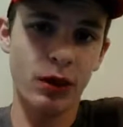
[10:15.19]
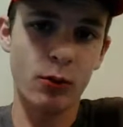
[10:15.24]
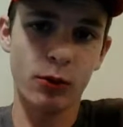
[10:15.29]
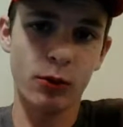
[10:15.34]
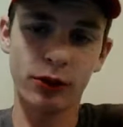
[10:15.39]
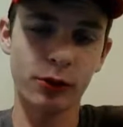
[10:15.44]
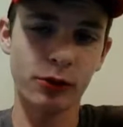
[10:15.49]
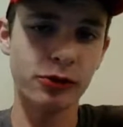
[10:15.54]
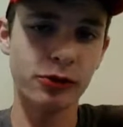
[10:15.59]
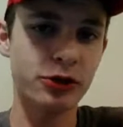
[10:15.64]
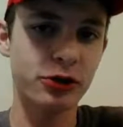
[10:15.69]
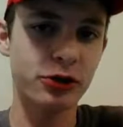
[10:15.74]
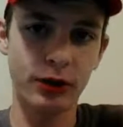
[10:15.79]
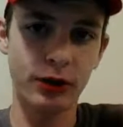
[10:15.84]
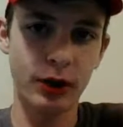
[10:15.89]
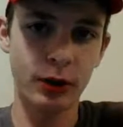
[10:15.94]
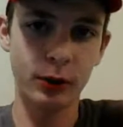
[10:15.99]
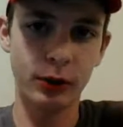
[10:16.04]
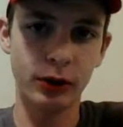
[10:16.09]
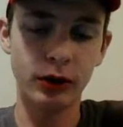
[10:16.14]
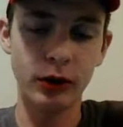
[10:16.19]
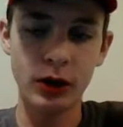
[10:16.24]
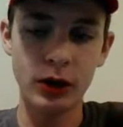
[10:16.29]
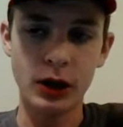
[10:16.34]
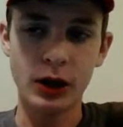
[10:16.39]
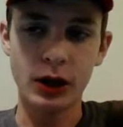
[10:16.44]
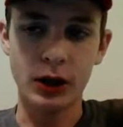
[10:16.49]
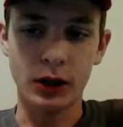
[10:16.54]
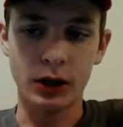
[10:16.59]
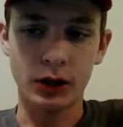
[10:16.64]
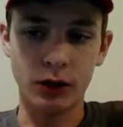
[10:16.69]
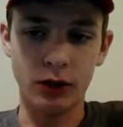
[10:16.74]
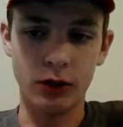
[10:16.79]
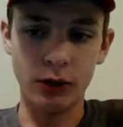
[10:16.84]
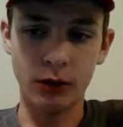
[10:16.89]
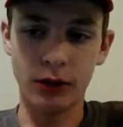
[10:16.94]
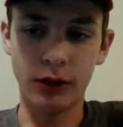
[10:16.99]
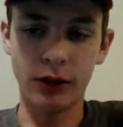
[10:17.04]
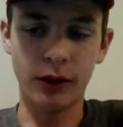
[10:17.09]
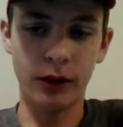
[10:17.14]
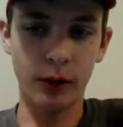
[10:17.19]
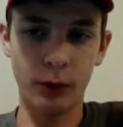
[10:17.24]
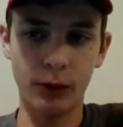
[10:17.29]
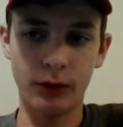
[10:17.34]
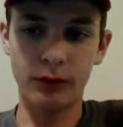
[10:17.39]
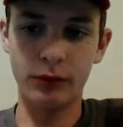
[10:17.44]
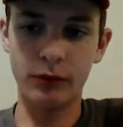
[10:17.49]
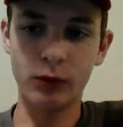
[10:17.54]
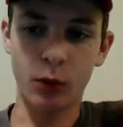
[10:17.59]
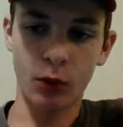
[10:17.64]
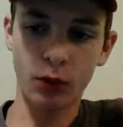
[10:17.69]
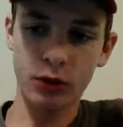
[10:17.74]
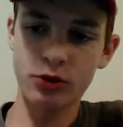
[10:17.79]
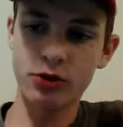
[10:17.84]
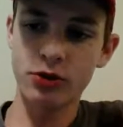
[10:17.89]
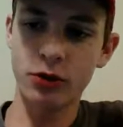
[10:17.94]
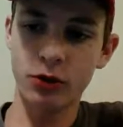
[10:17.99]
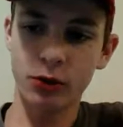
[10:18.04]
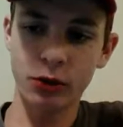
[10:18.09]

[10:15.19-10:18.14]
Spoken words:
If they weren't Christian, they would torture